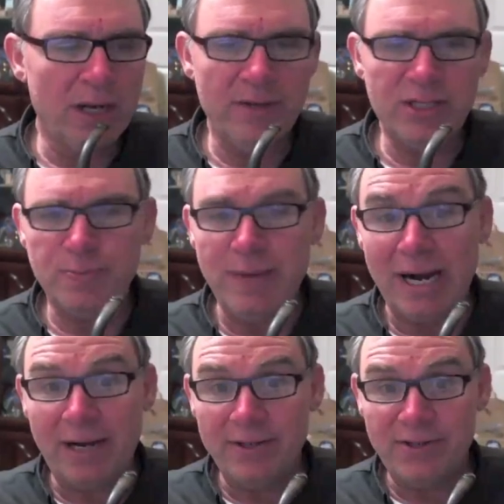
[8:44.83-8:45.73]
And this is
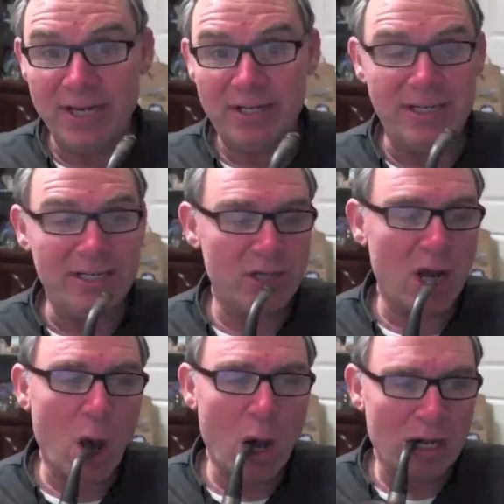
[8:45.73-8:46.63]
back in the 60s.
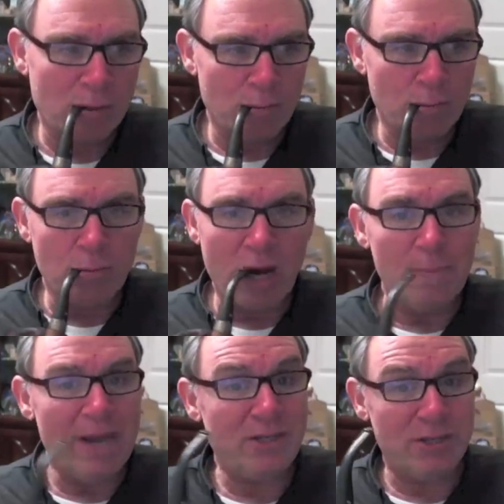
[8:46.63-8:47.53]

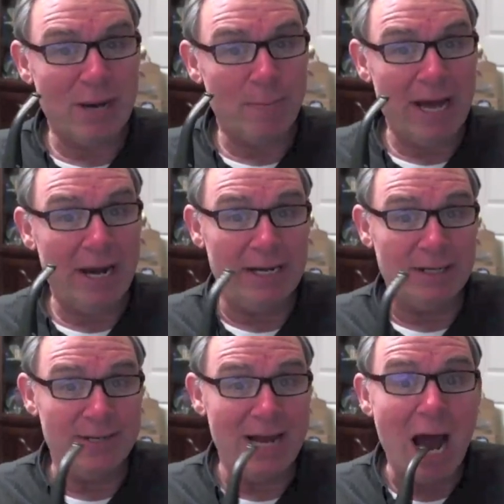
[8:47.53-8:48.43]
Imagine how bad it
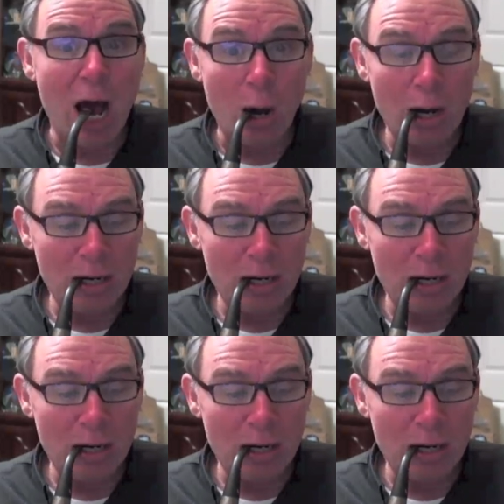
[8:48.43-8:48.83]
is now.